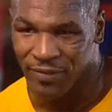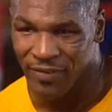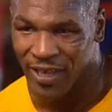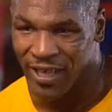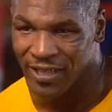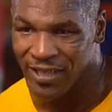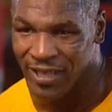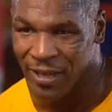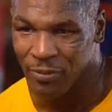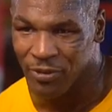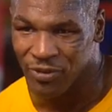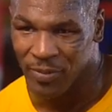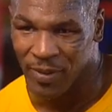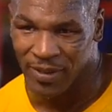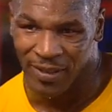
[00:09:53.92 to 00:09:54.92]
I'm pretty vain in
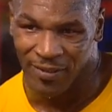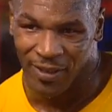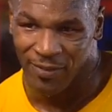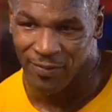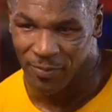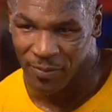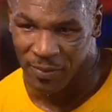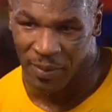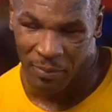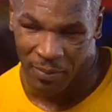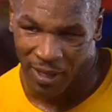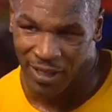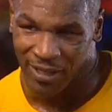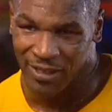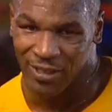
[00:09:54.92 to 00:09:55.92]
that perspective. I love when
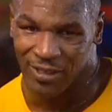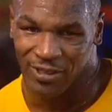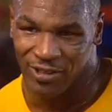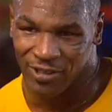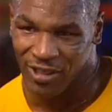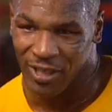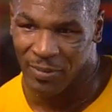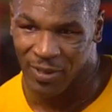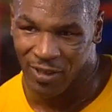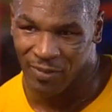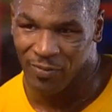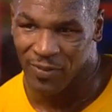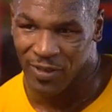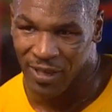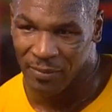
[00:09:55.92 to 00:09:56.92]
my body looks in
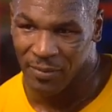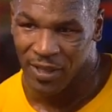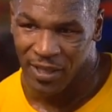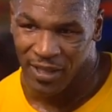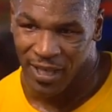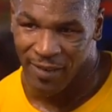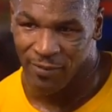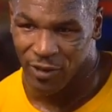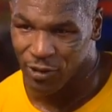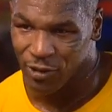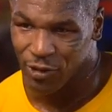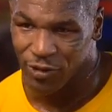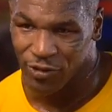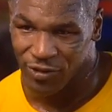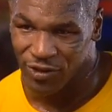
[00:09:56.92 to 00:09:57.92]
shape. I love when I
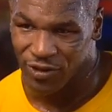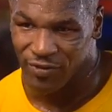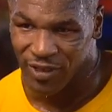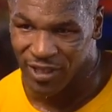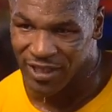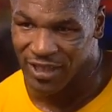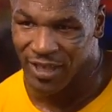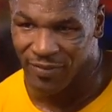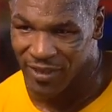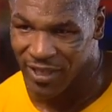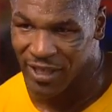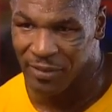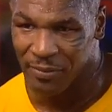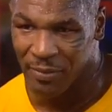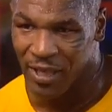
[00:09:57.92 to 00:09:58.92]
have the endurance to run
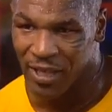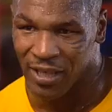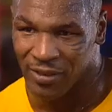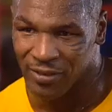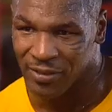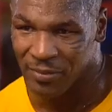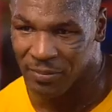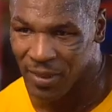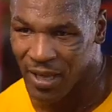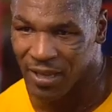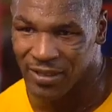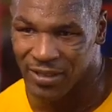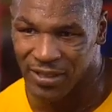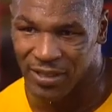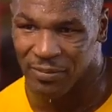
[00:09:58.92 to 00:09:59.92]
7 to 8 miles and
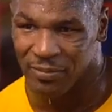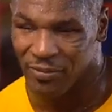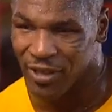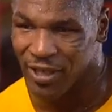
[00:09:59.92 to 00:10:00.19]
box